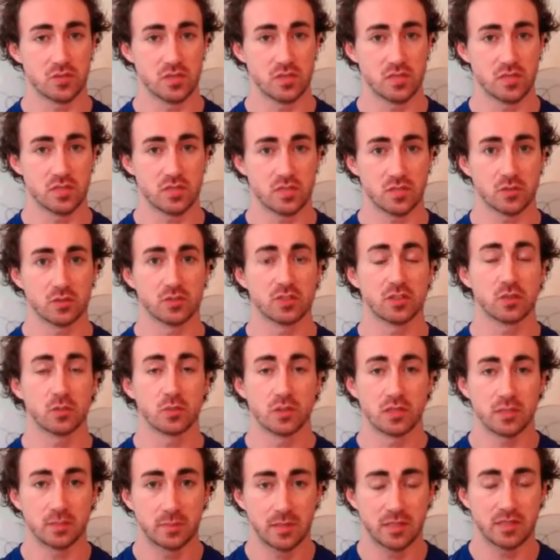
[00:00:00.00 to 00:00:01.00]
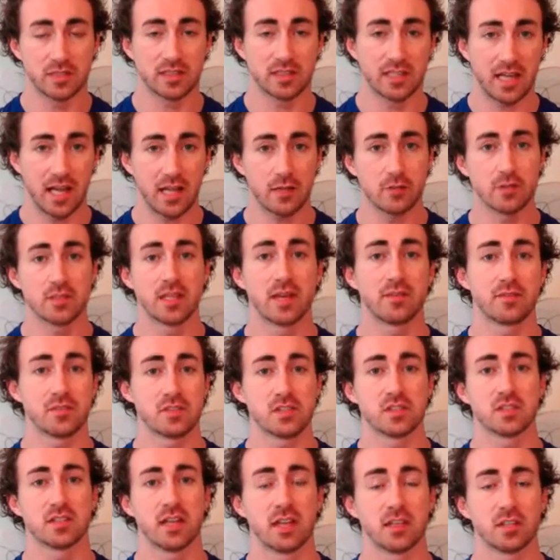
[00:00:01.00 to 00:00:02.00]
so you will be in a calorie
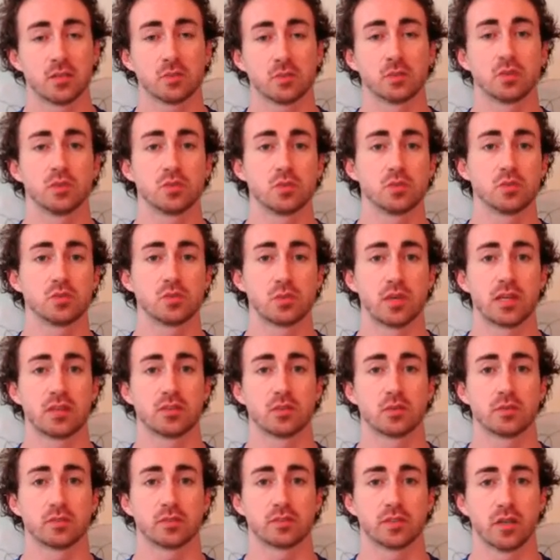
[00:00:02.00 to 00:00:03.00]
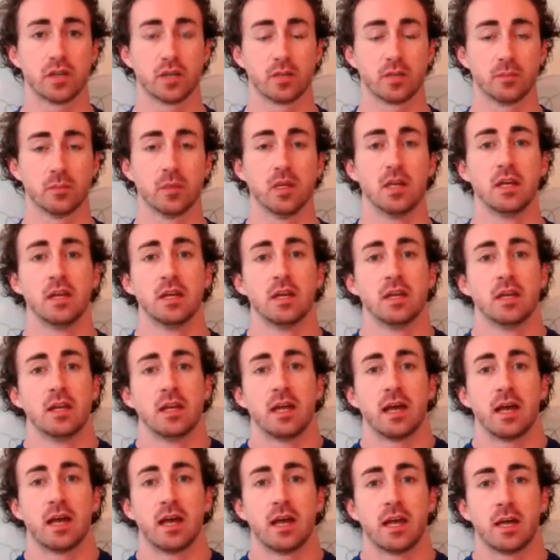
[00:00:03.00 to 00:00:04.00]
deficit and you will lose weight over time.
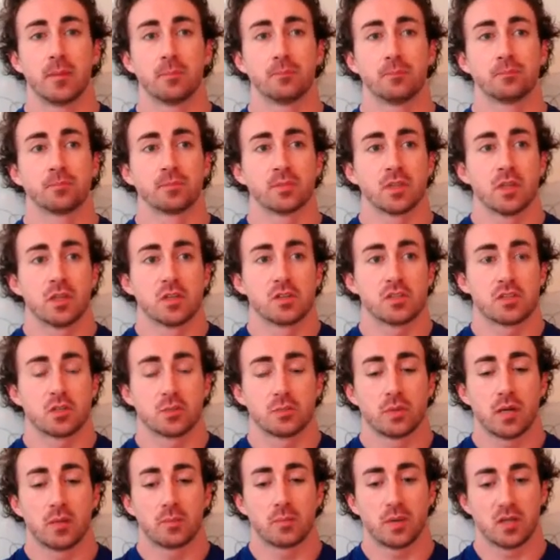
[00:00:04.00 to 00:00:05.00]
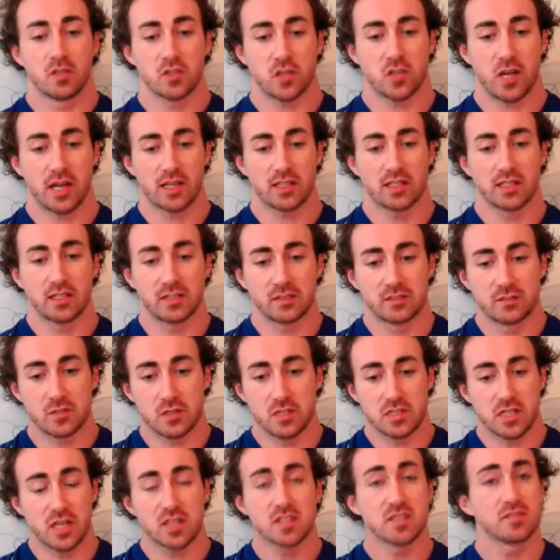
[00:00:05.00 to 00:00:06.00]
So by tracking it, there's
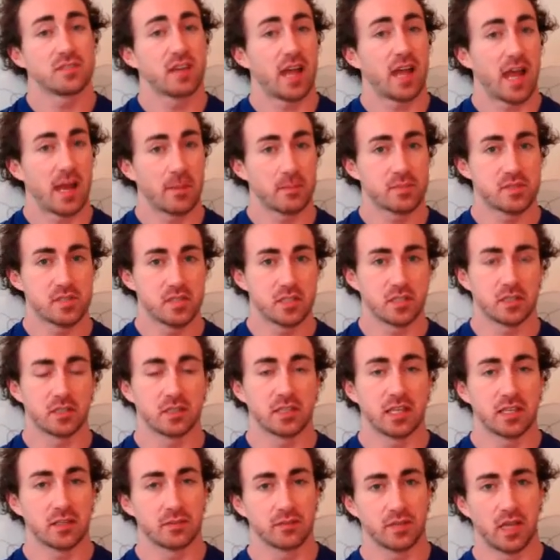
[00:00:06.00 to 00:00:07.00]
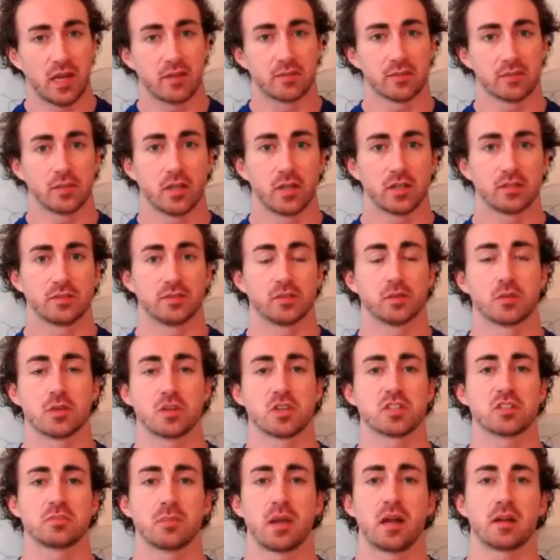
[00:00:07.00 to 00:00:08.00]
lots of apps you can get if you have an iPhone or
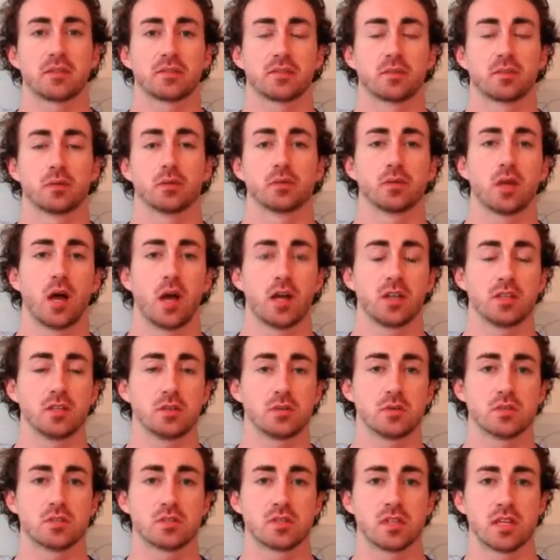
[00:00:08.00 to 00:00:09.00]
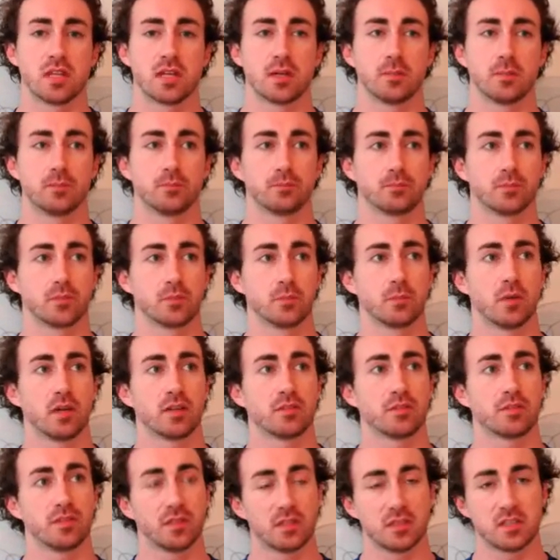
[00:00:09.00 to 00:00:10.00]
smartphone. I use
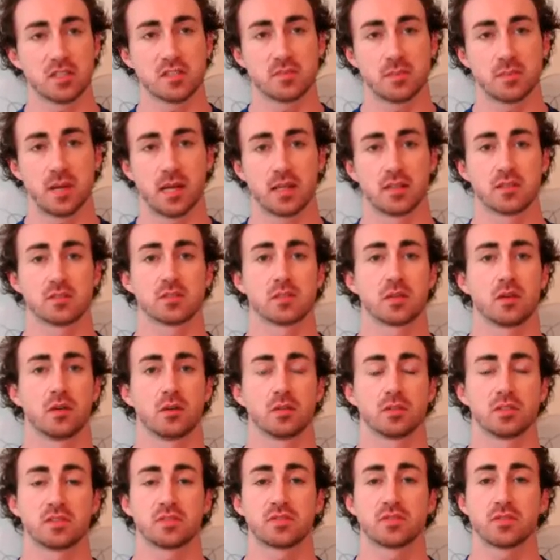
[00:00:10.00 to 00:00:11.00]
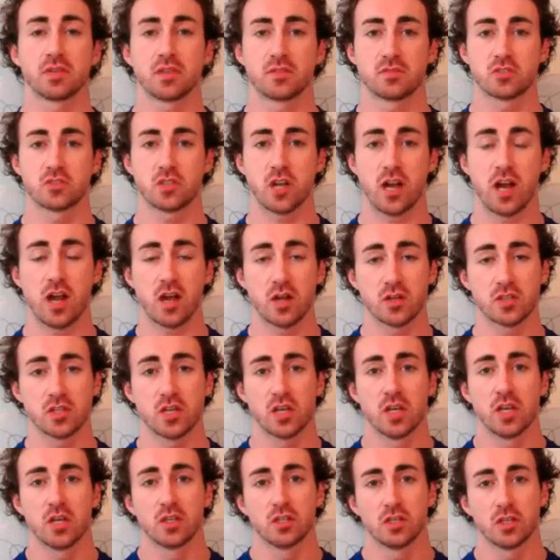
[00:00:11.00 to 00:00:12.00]
MyFitnessPal, it's called. It's free of charge.
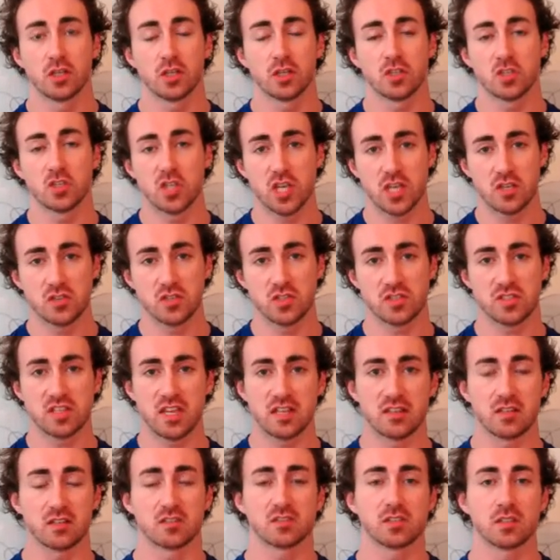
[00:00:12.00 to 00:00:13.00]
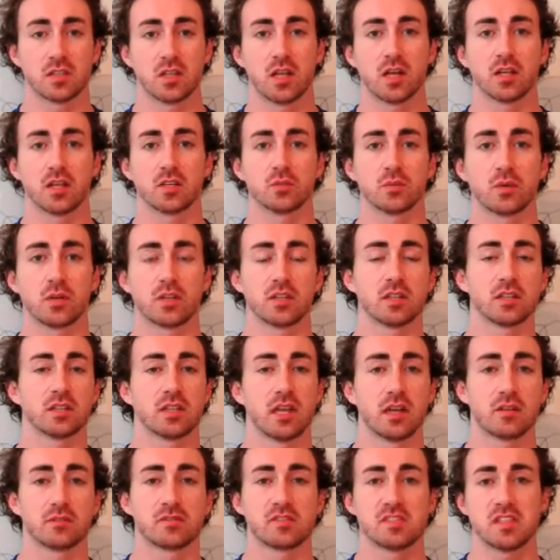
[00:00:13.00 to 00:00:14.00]
You can change the settings online where you can
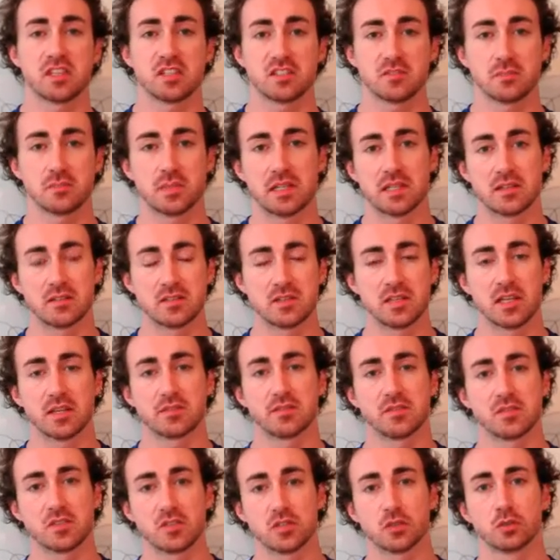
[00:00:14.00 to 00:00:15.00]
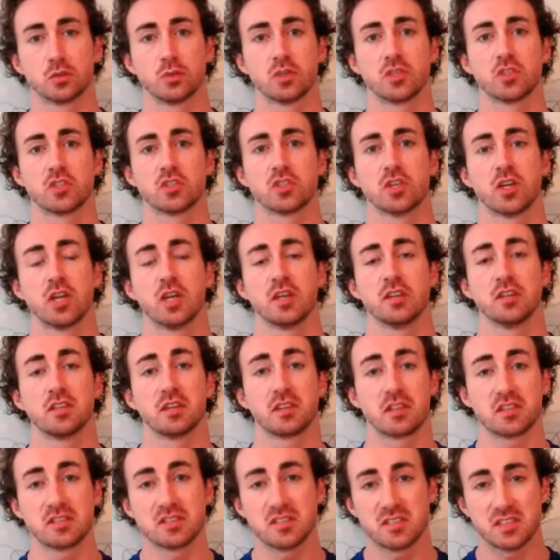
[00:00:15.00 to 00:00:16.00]
have 6 meals a day if you so wish. You
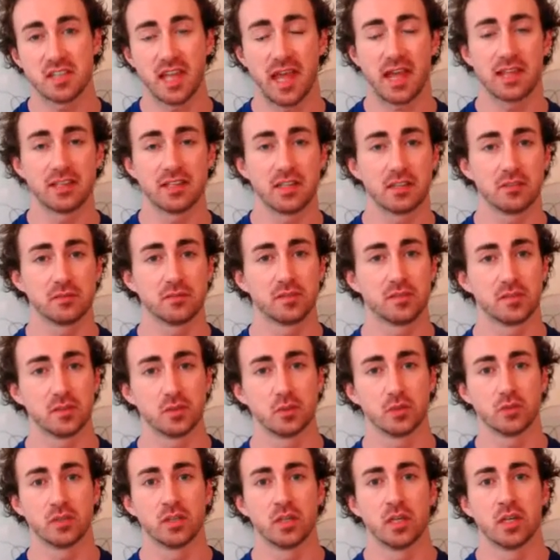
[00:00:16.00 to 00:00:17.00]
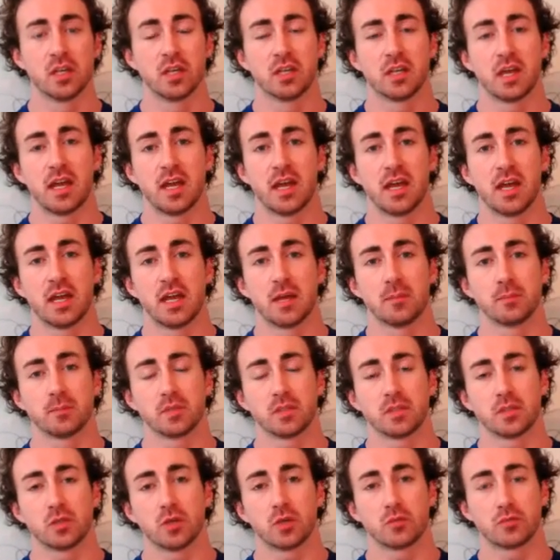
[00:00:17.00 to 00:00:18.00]
can scan in food. You
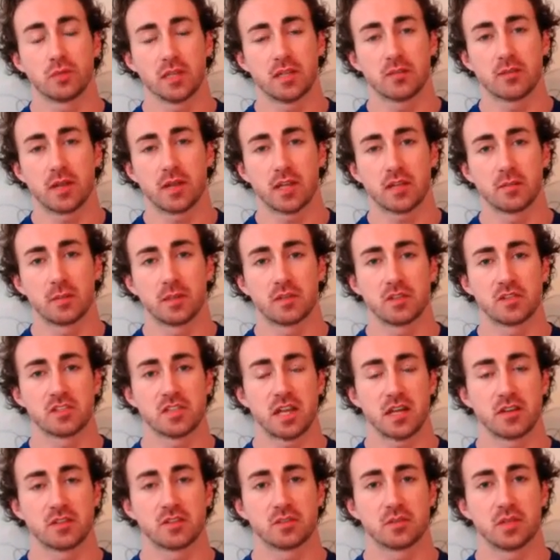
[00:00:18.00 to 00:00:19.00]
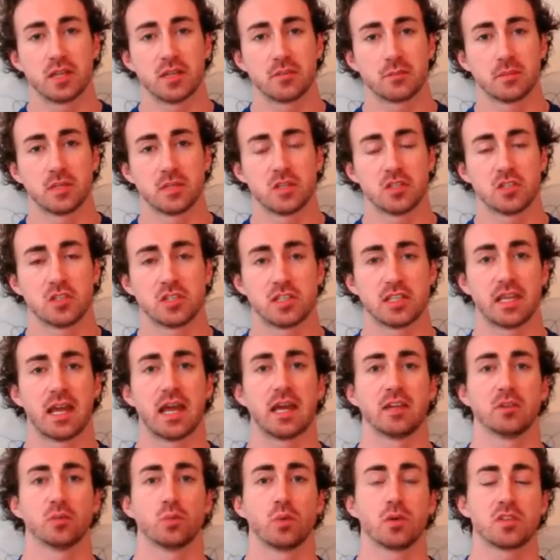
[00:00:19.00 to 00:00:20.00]
know, I really recommend you start to do that immediately,
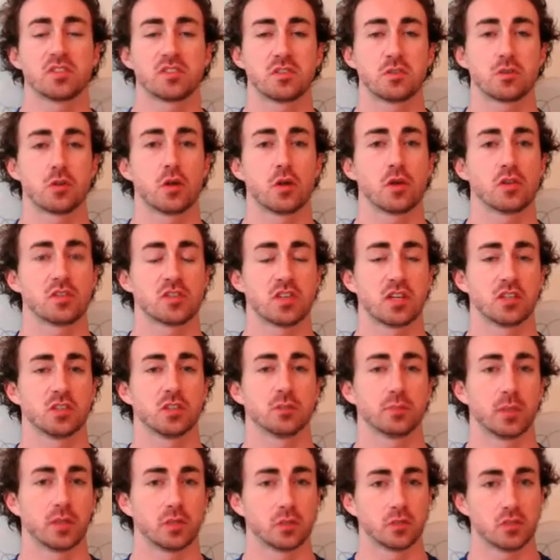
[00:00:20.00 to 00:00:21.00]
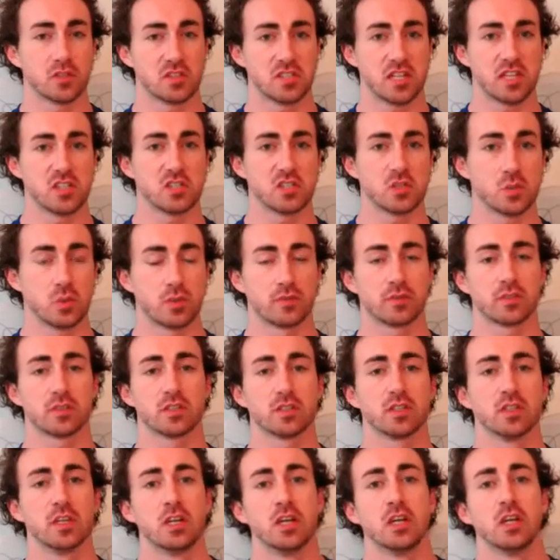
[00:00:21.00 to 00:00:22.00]
and once you're all signed up, I'm going to send you over
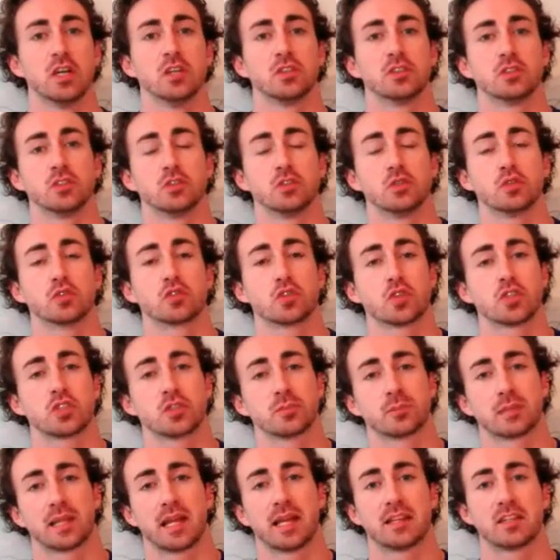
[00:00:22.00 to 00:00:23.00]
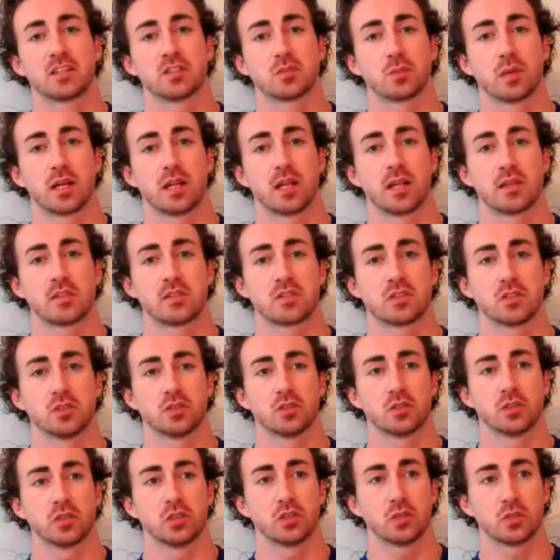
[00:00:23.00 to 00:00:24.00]
the nutrition plan as well,
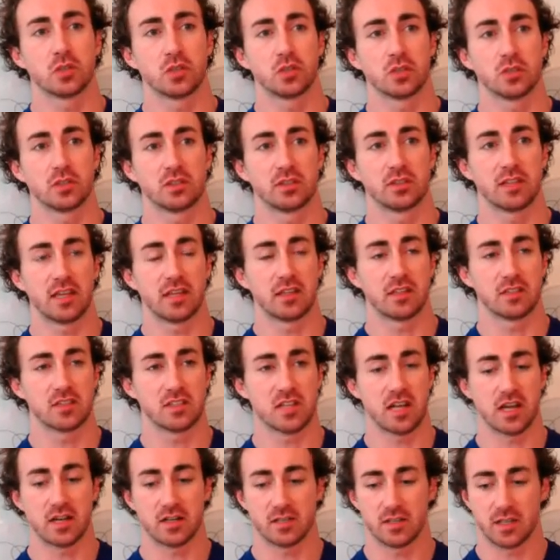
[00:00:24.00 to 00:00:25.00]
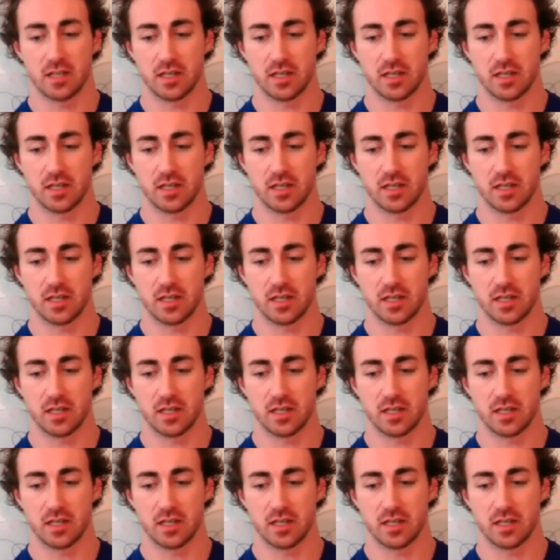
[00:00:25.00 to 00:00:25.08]
so you can then start